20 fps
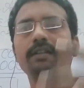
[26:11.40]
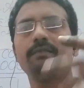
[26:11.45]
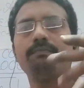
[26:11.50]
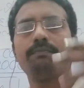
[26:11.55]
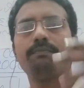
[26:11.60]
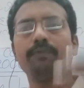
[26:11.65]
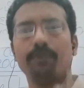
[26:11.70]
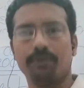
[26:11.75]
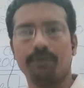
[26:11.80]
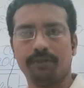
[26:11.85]

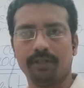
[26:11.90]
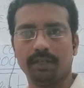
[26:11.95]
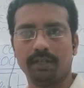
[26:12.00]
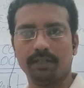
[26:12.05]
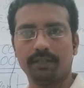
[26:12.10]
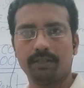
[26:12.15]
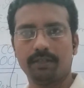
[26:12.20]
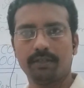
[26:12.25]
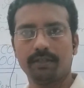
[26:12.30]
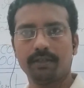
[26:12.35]

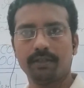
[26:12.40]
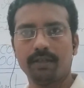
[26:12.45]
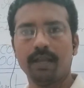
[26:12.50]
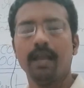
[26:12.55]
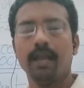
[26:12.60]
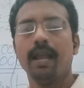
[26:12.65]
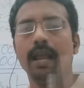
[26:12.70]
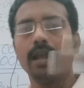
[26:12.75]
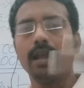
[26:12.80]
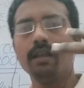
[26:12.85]
process.
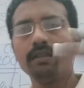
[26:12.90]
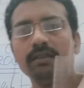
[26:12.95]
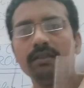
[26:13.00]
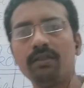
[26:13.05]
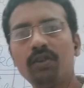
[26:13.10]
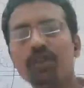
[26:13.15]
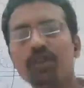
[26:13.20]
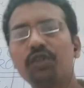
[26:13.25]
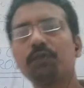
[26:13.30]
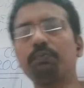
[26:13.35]
In
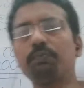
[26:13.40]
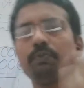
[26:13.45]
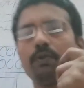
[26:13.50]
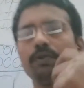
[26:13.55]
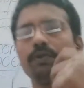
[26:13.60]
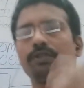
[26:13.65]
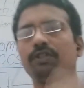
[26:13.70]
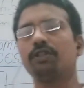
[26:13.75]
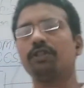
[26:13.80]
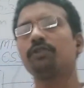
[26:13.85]
this
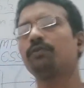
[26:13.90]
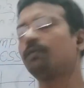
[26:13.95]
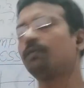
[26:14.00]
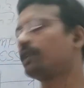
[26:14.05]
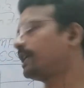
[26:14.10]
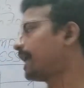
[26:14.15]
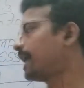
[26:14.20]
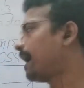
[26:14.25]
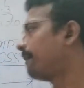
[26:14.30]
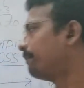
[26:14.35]
process,
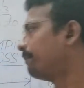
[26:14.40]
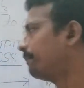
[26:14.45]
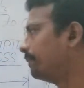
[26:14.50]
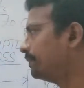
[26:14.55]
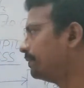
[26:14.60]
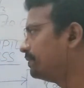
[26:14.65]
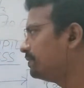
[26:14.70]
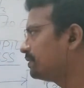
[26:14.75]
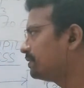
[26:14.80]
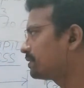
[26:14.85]
what
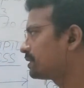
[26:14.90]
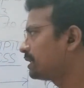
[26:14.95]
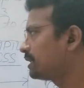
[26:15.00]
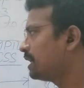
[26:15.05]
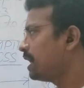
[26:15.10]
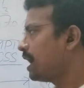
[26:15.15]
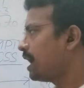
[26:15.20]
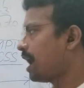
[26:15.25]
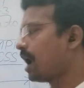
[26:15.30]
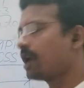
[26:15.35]
happens?
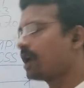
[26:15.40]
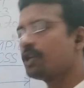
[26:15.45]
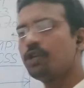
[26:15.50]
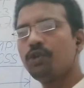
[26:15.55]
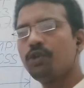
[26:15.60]
A